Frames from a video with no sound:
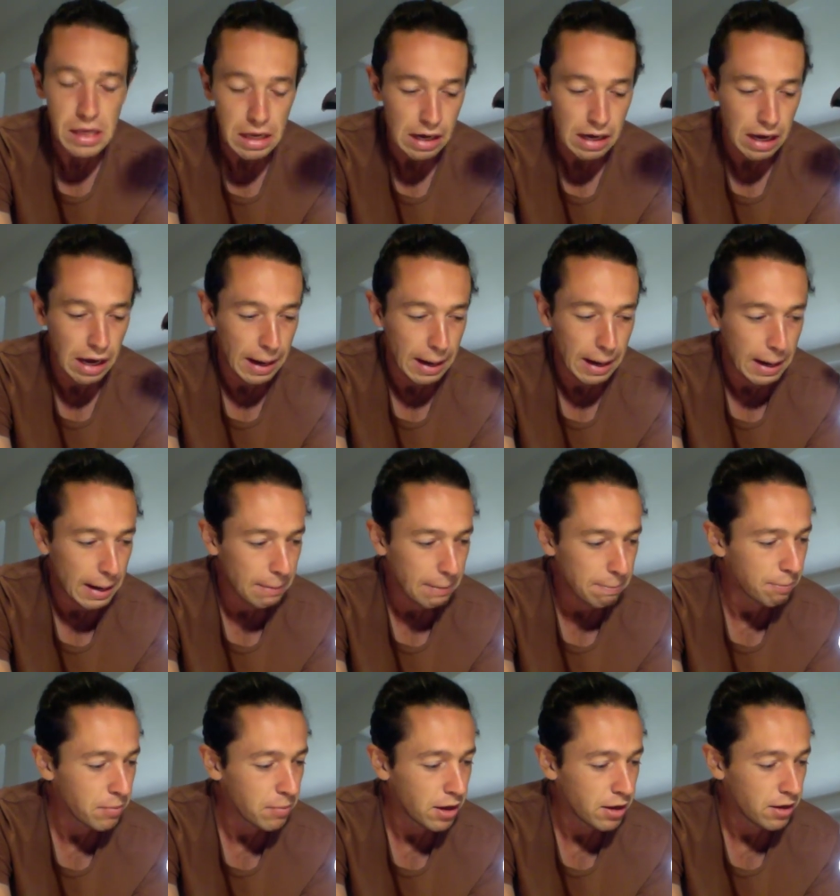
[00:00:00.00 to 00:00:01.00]

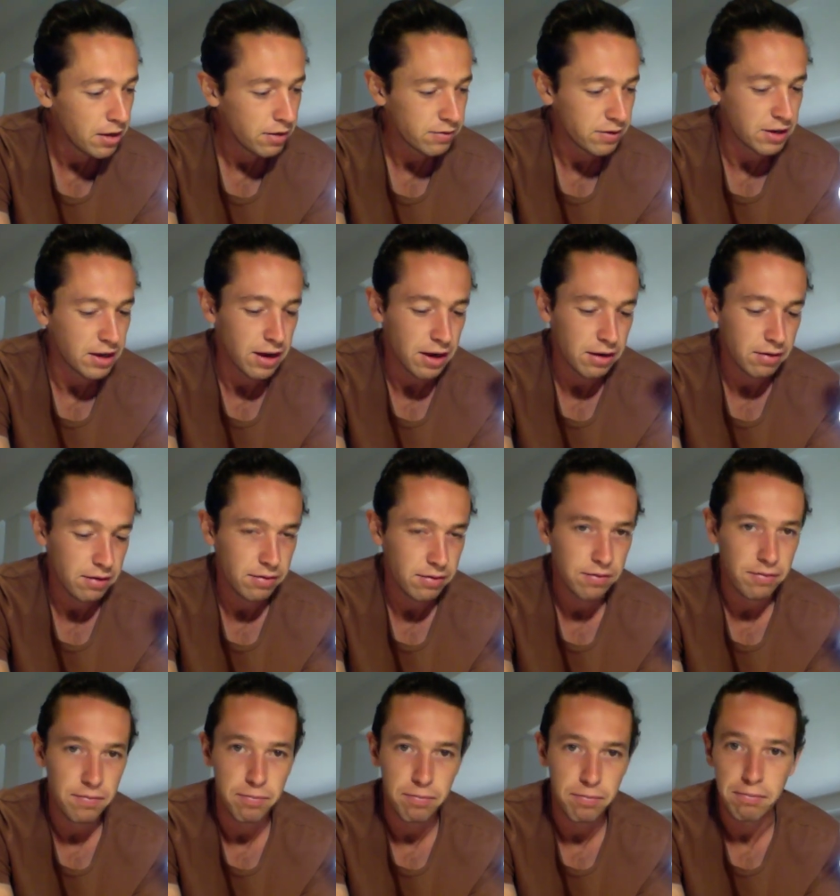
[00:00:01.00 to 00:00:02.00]
So yeah,
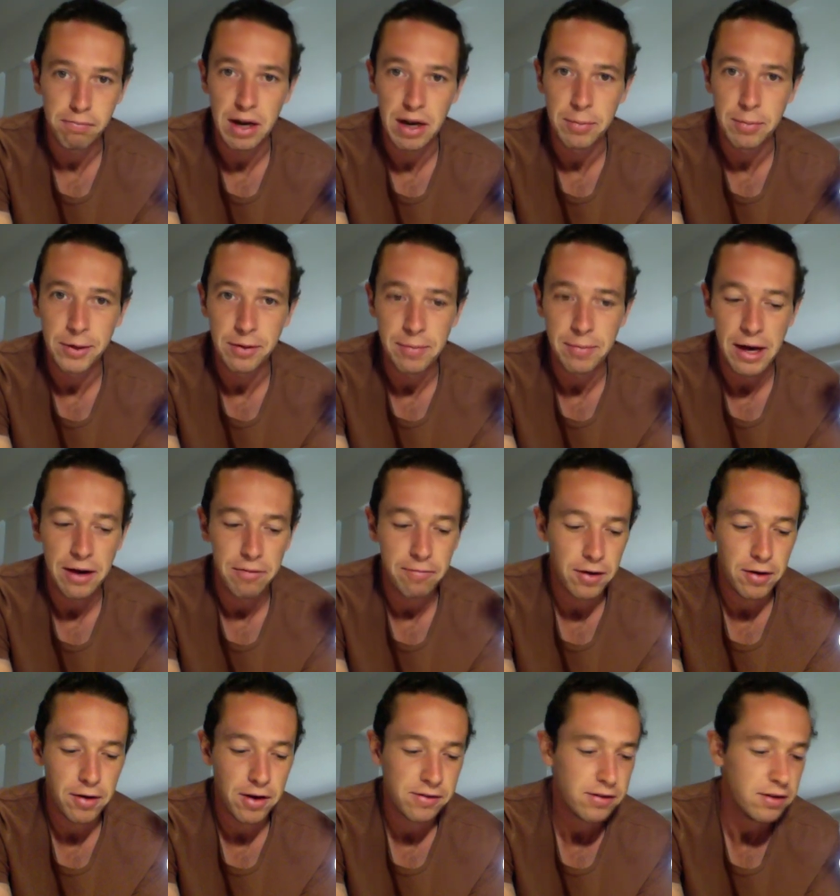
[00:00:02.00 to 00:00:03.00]
minimal amount of
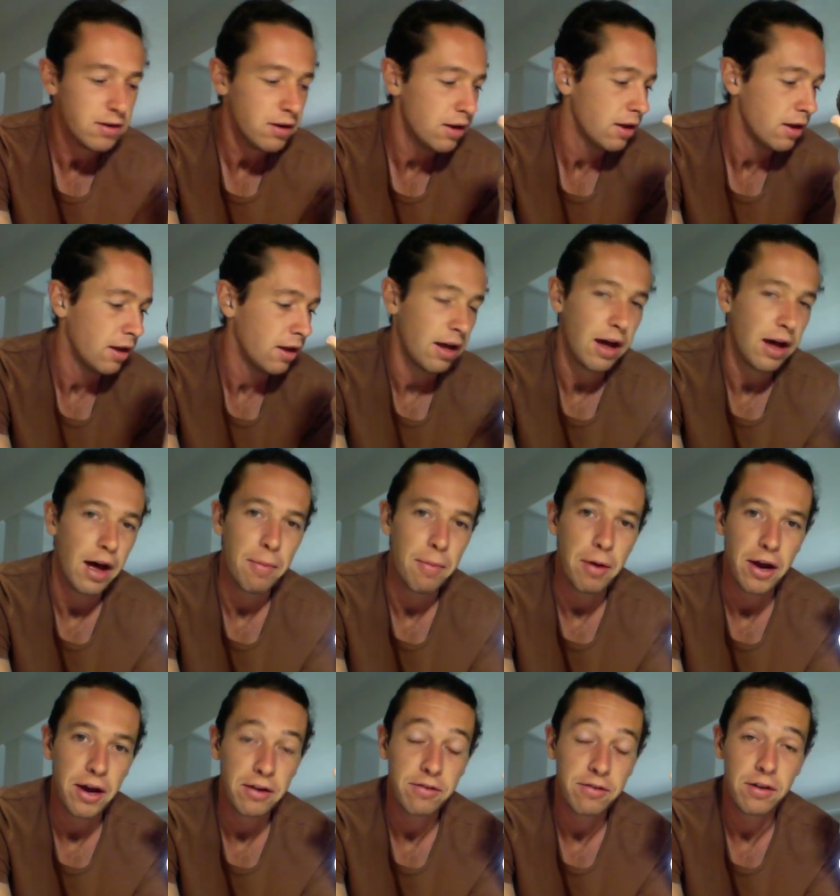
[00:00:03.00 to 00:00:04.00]
resin.
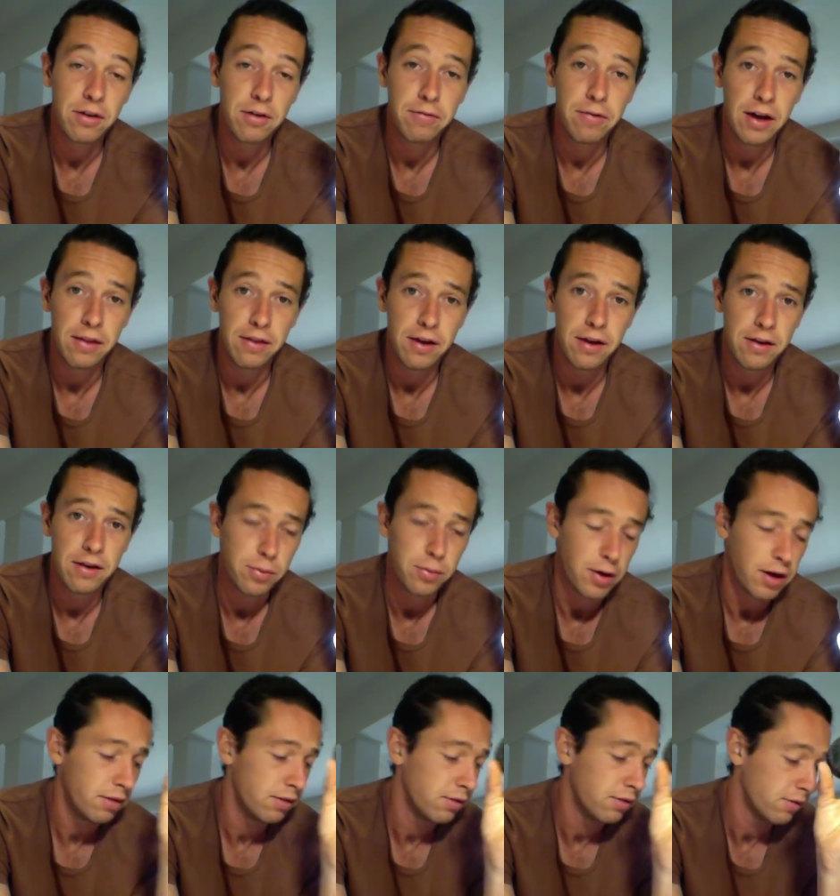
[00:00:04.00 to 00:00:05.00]
I actually found these
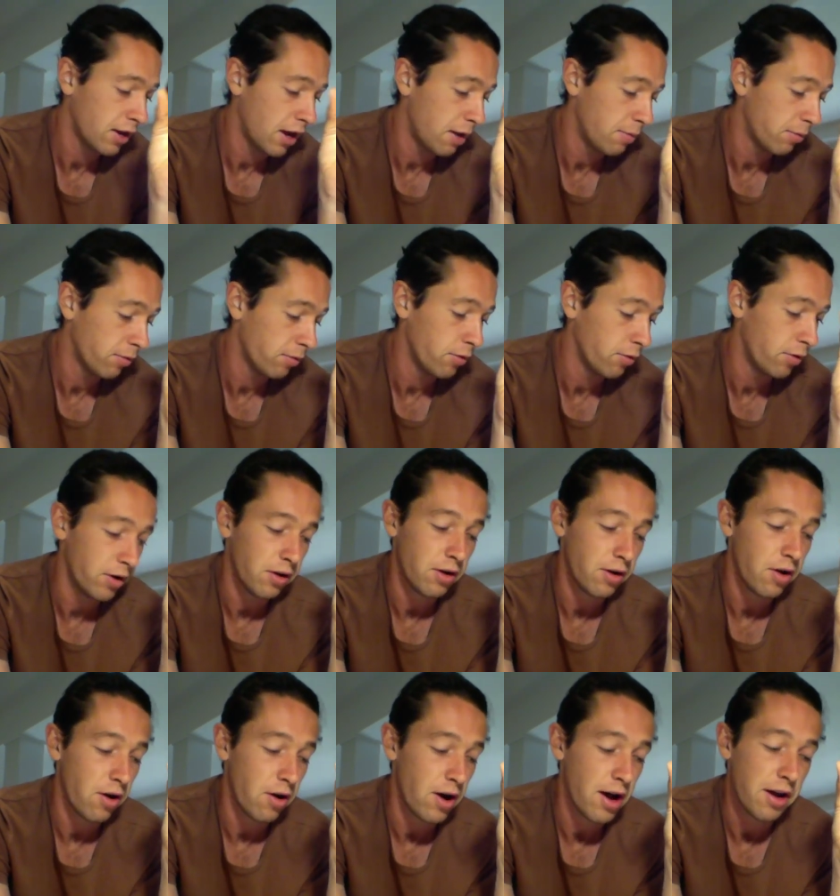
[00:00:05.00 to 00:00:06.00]
ones came through at
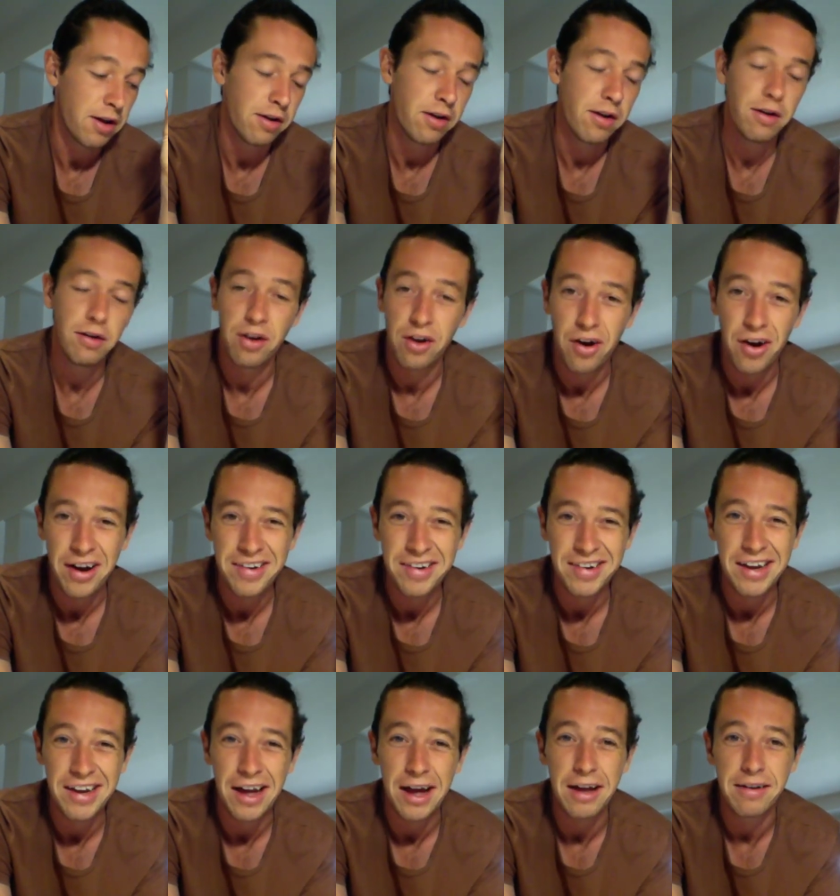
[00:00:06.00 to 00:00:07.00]

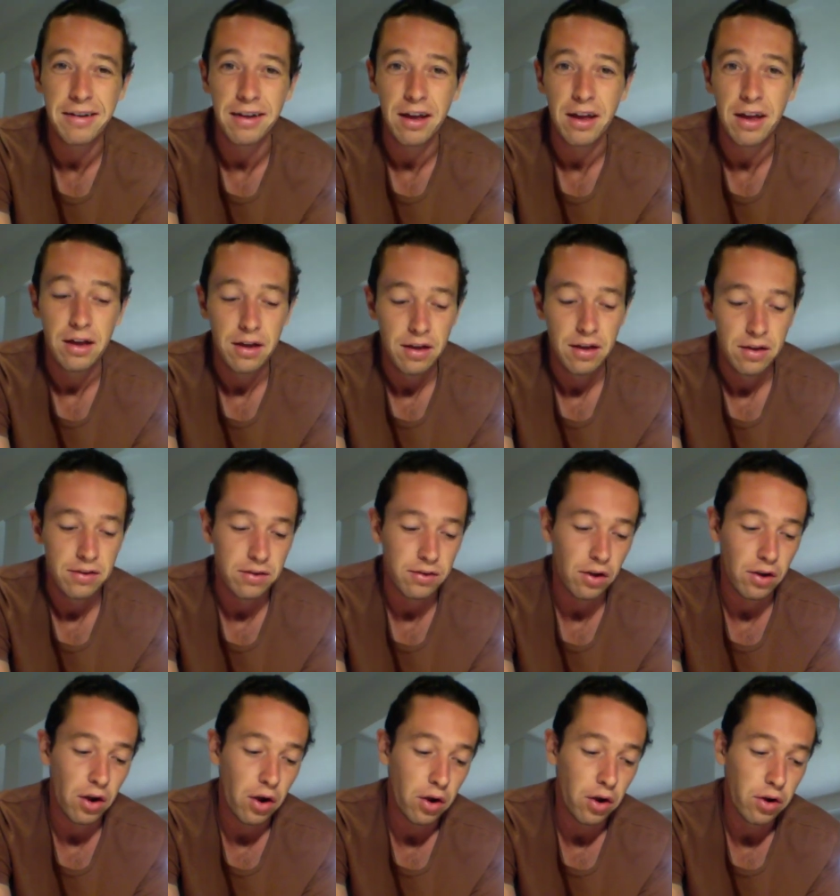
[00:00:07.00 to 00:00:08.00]
998,
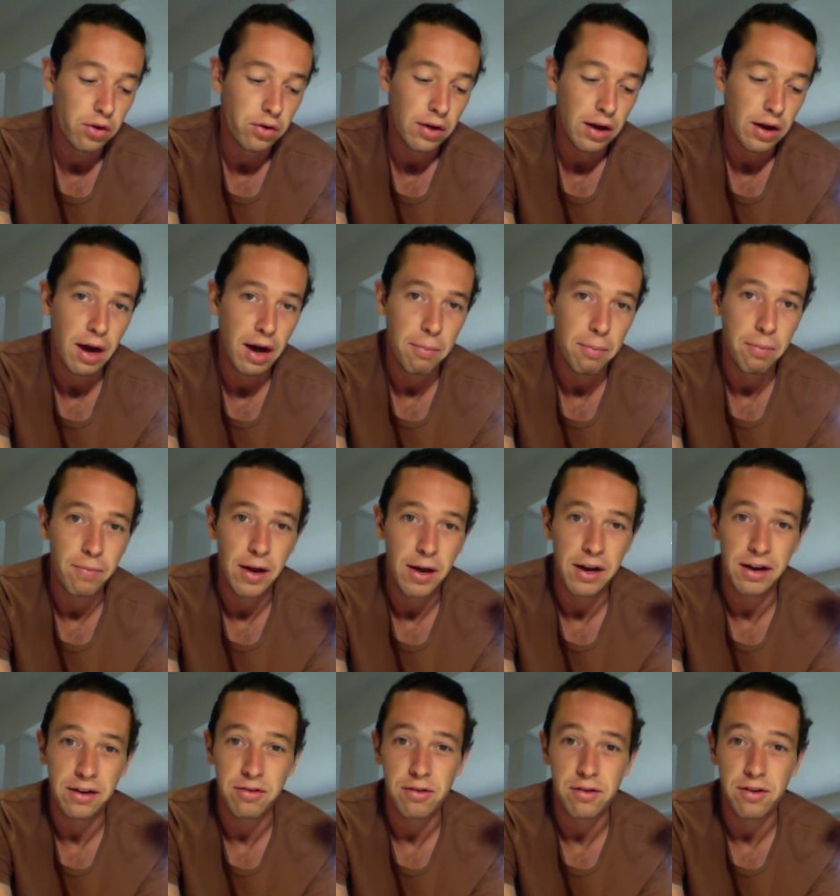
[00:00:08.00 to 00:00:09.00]
so an
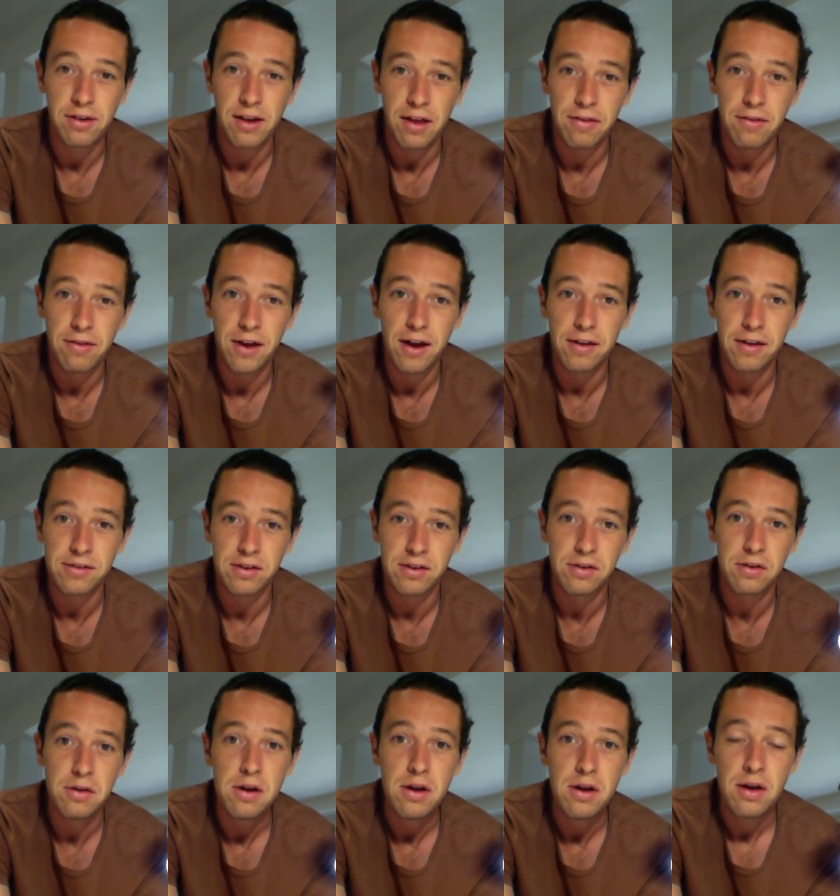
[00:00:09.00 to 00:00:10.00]
extra
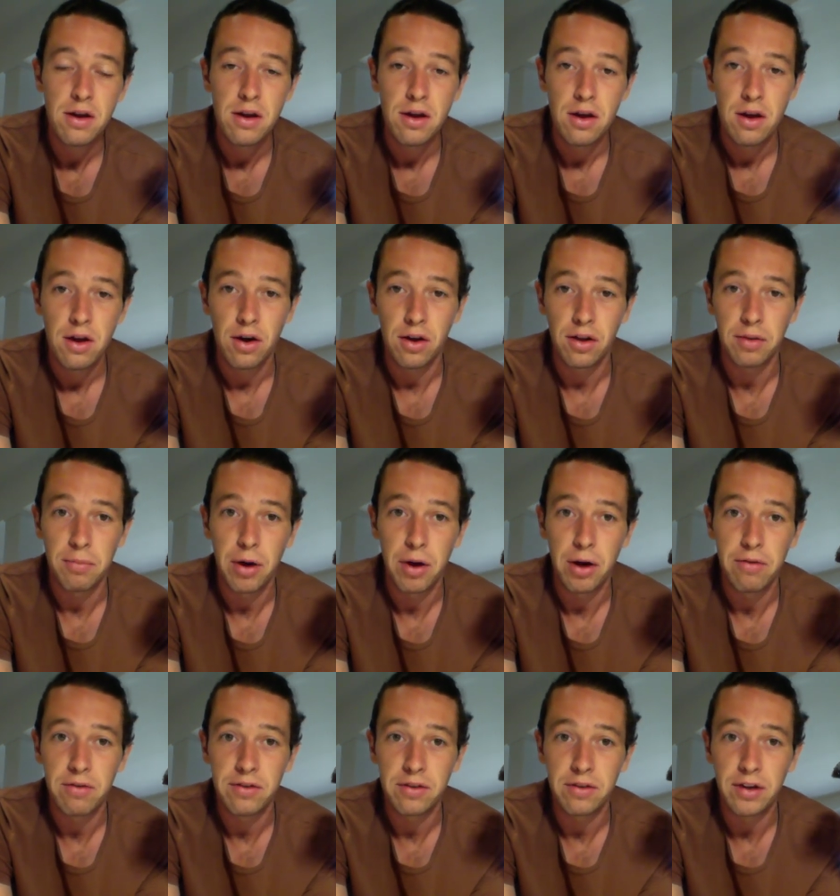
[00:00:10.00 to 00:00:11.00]
10,000 on the
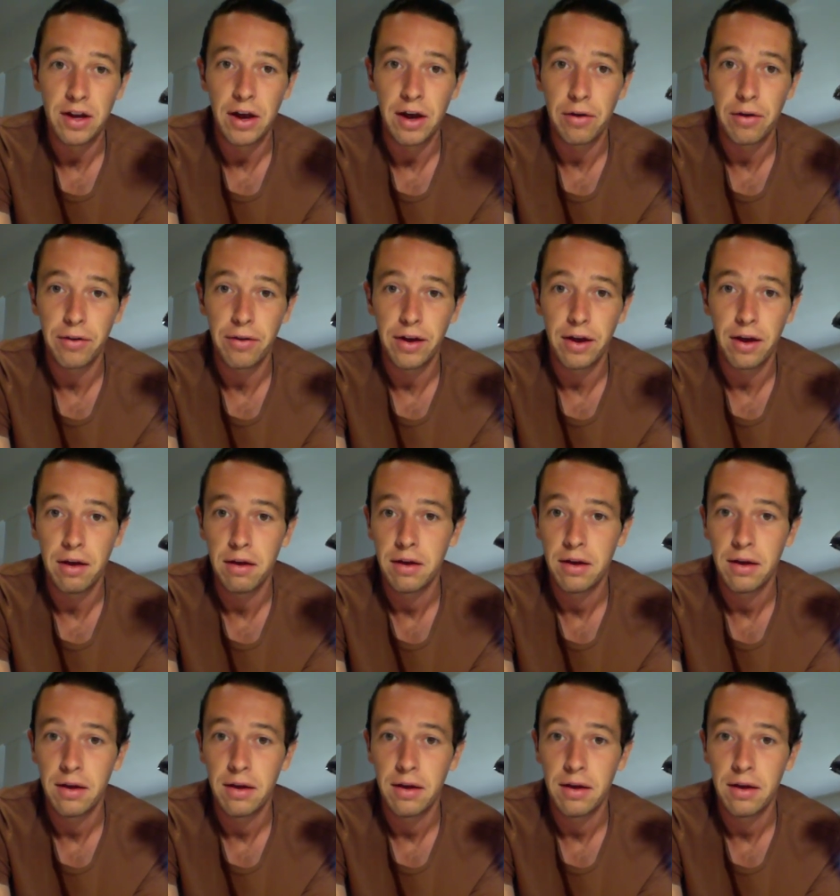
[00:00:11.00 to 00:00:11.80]
Bovis scale there,